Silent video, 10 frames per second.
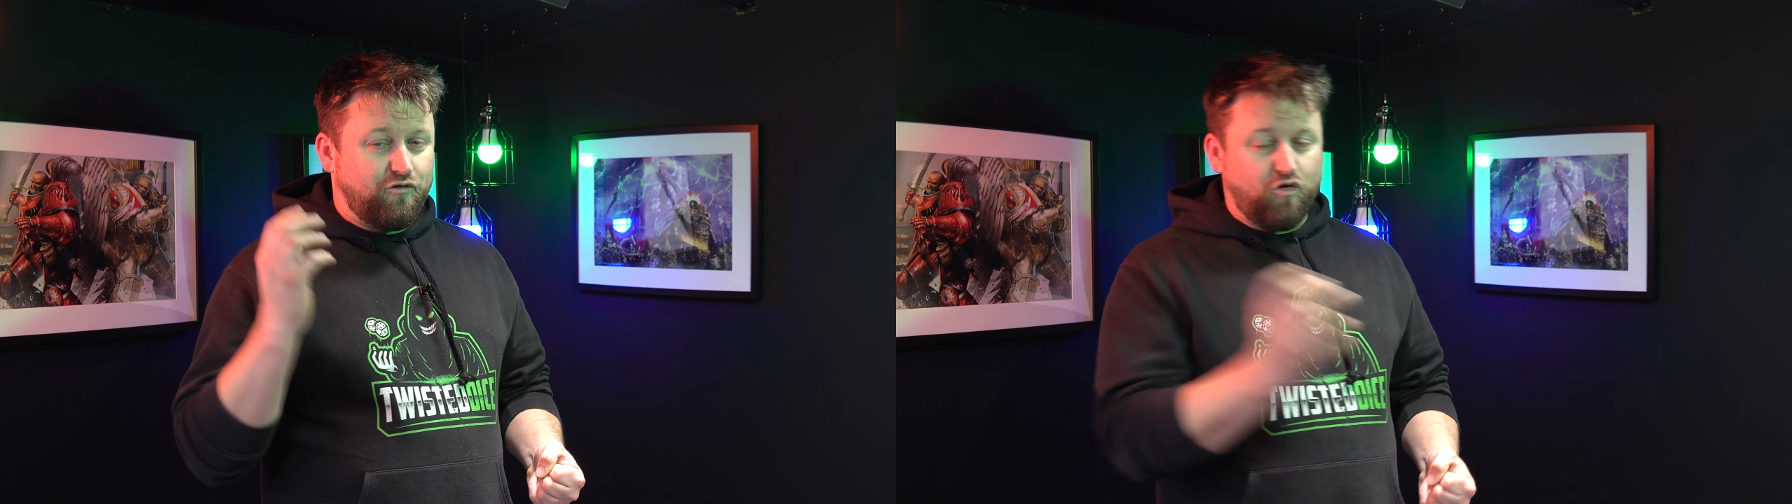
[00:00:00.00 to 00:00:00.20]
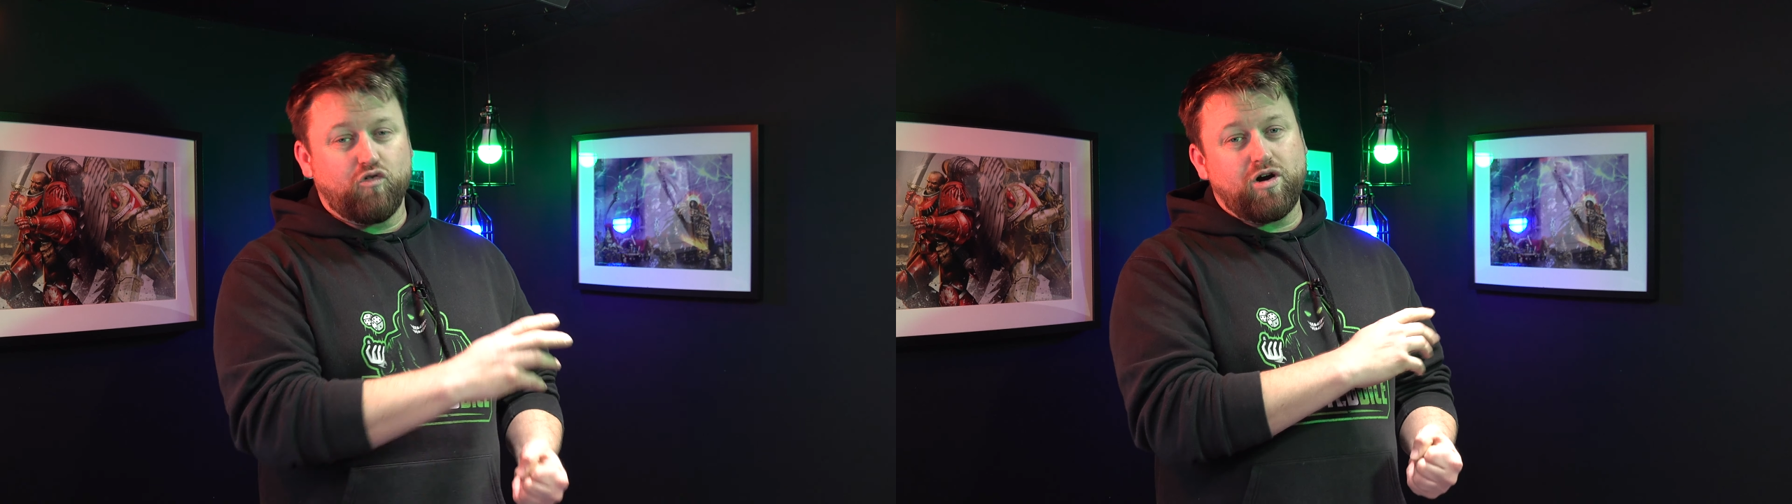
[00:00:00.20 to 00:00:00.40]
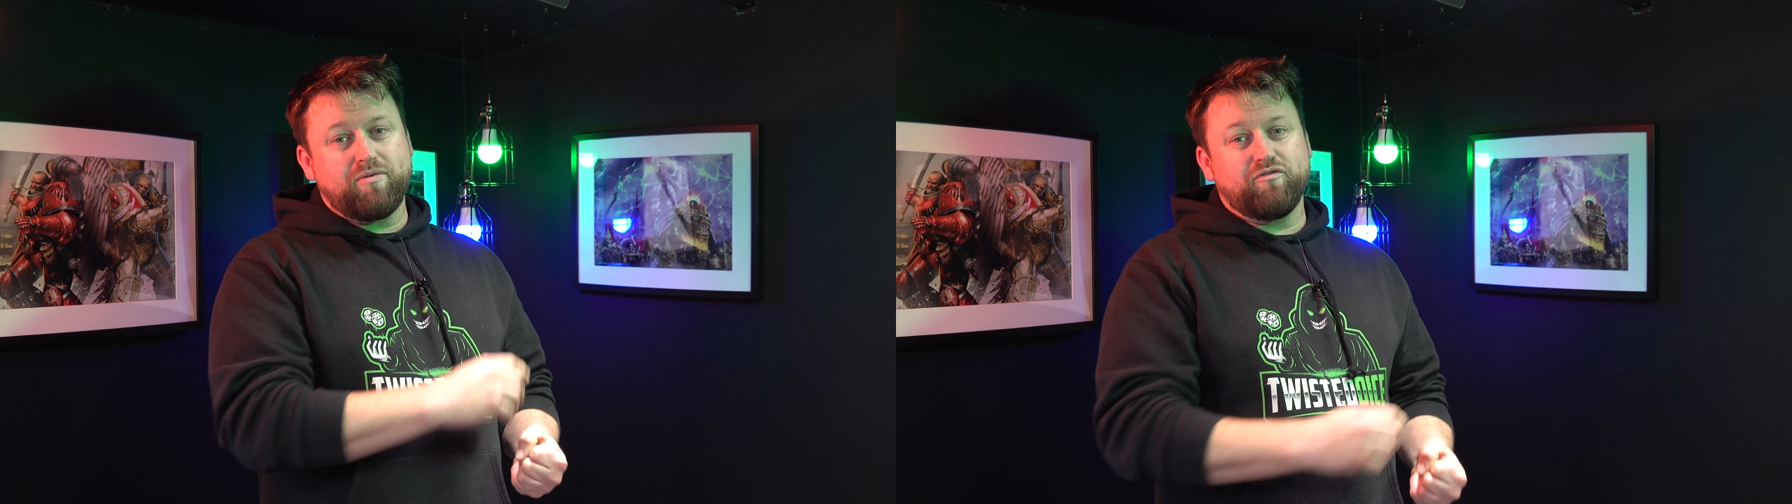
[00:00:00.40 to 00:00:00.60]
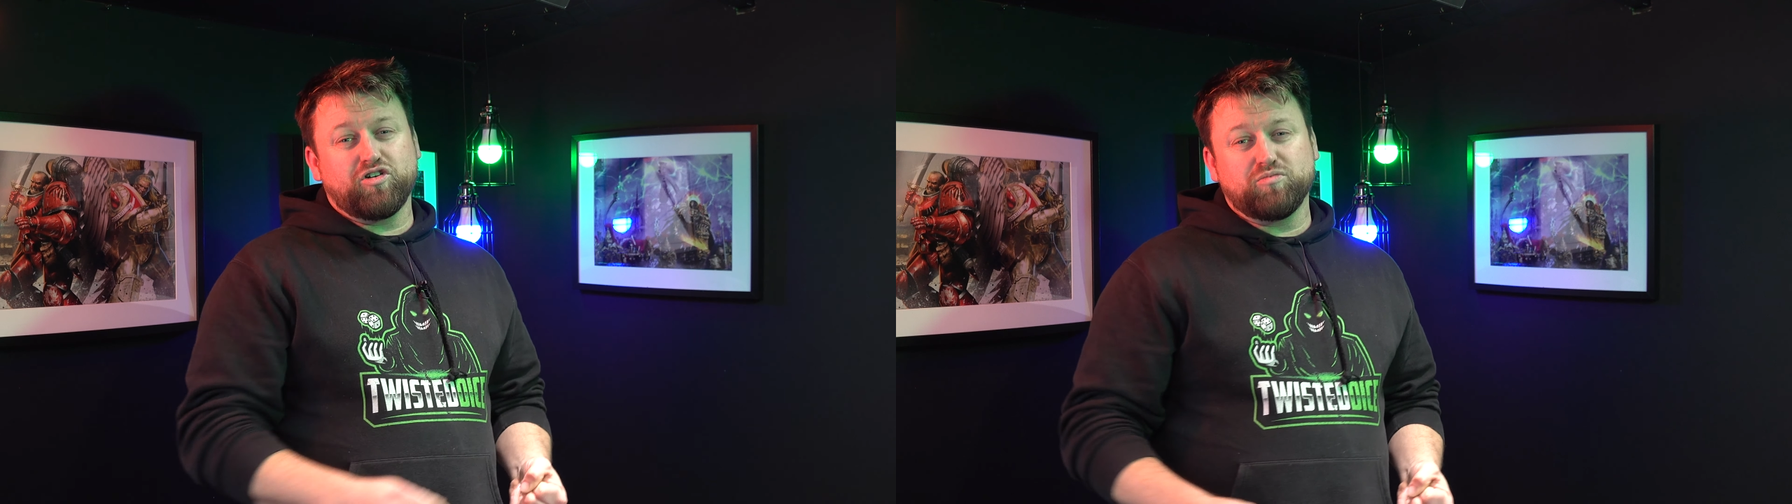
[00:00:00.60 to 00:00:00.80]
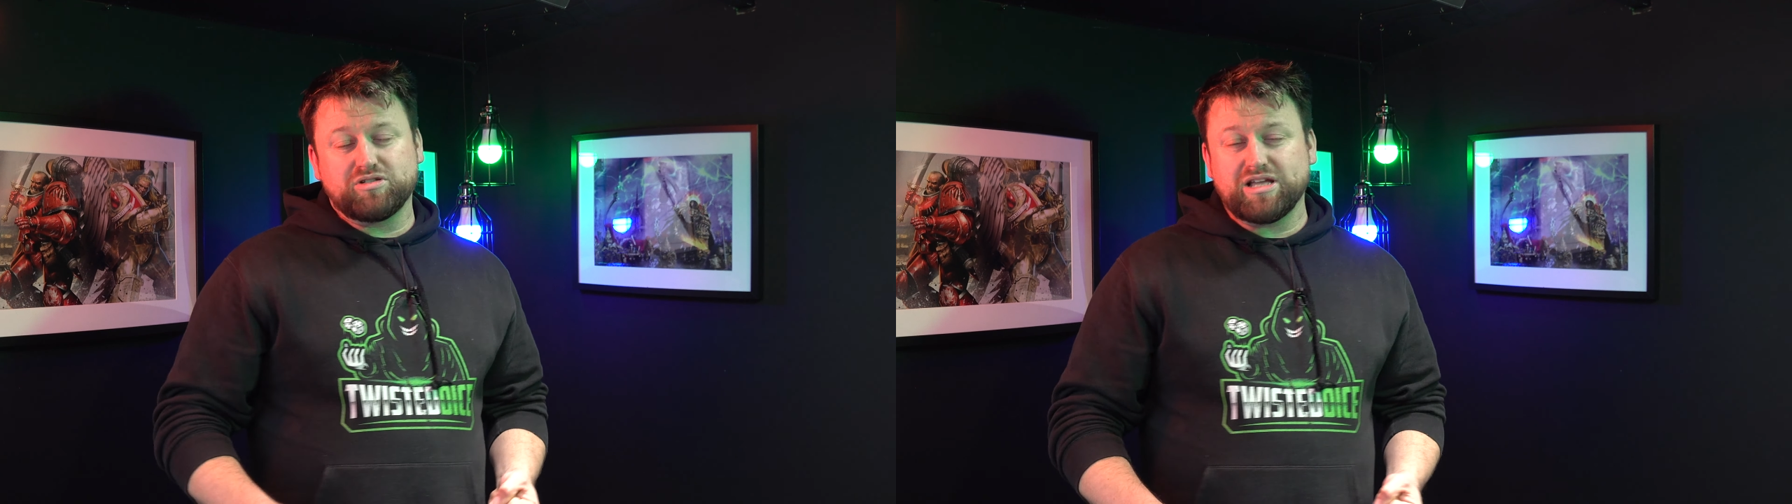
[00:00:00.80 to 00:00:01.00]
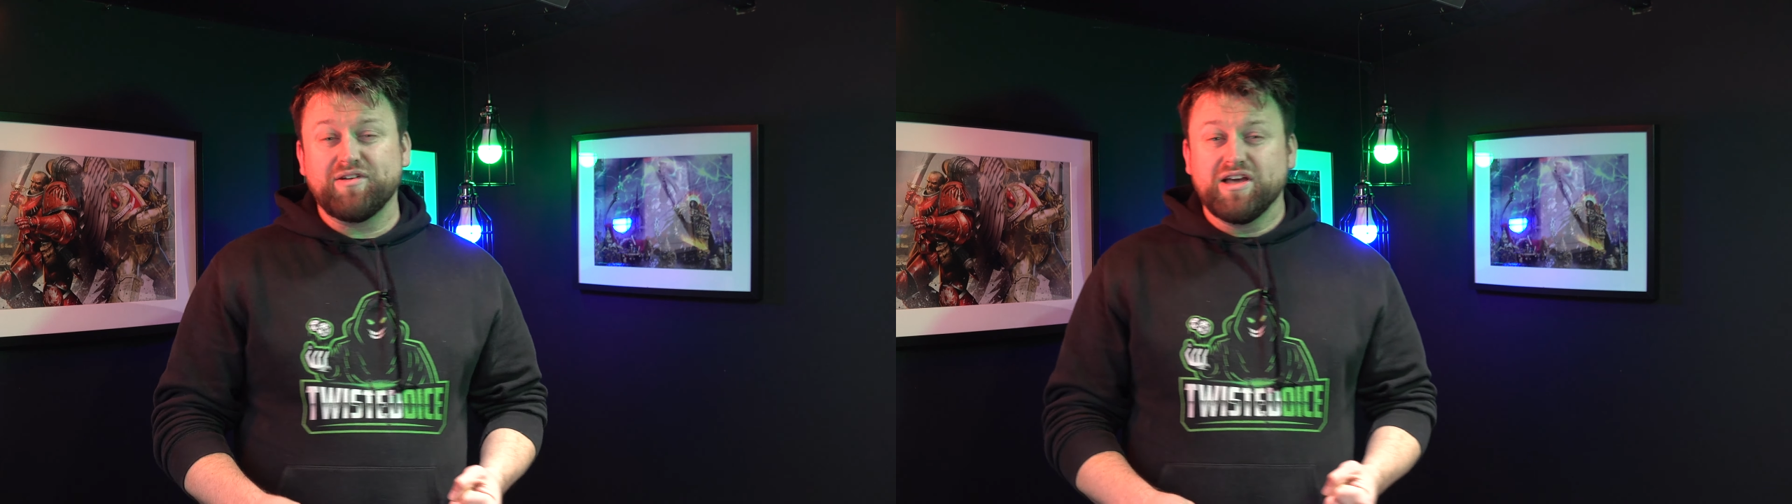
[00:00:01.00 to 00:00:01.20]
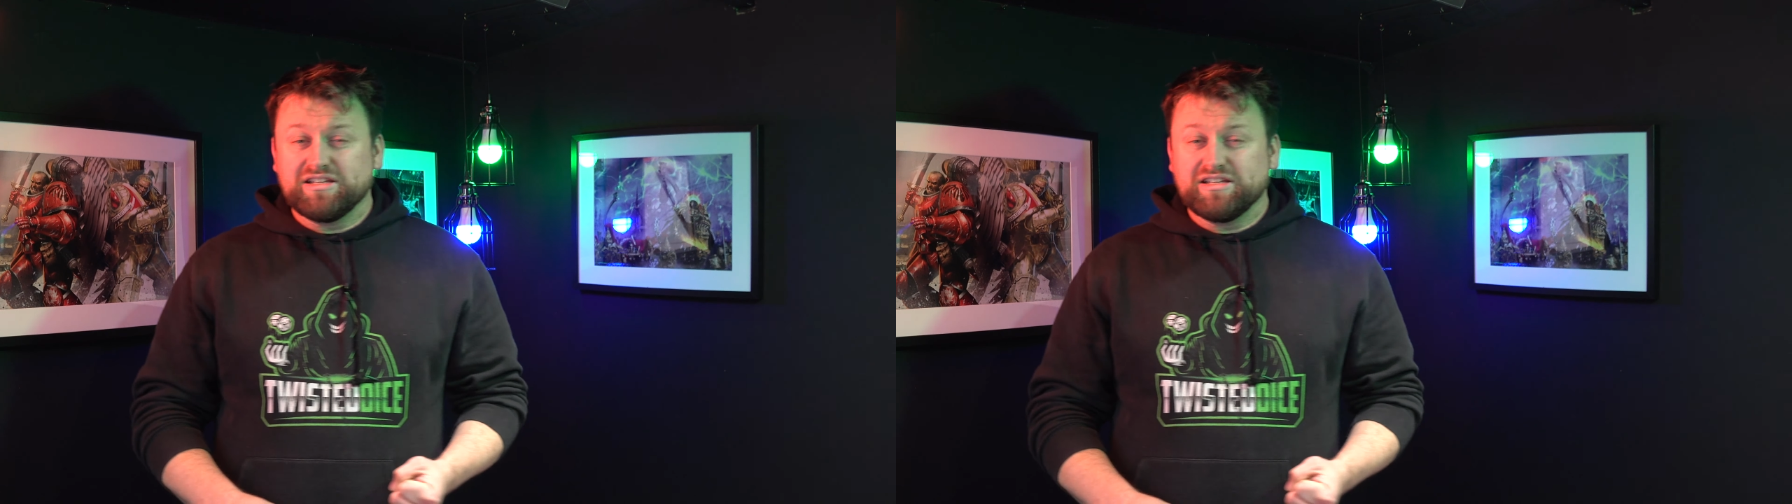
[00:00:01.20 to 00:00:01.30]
4+ invulnerable save.